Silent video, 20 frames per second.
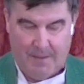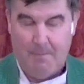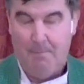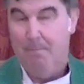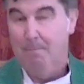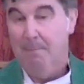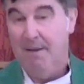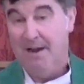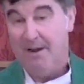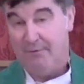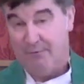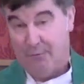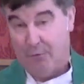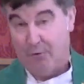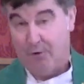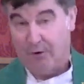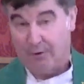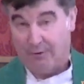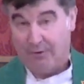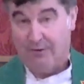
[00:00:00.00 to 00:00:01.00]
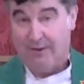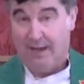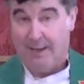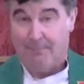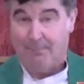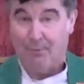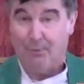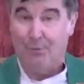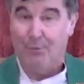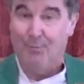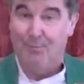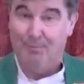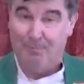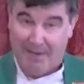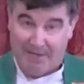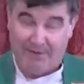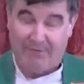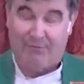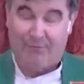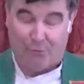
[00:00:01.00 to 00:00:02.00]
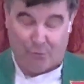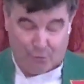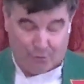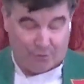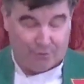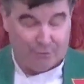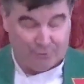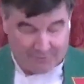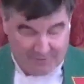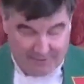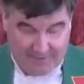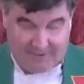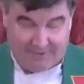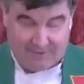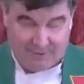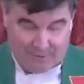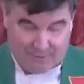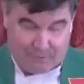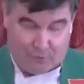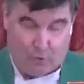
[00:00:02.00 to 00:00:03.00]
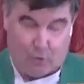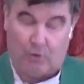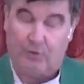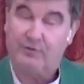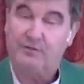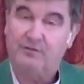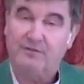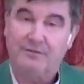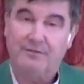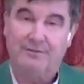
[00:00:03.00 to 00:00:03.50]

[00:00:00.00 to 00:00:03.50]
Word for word: metaphorical apple, metaphorical teeth, of course.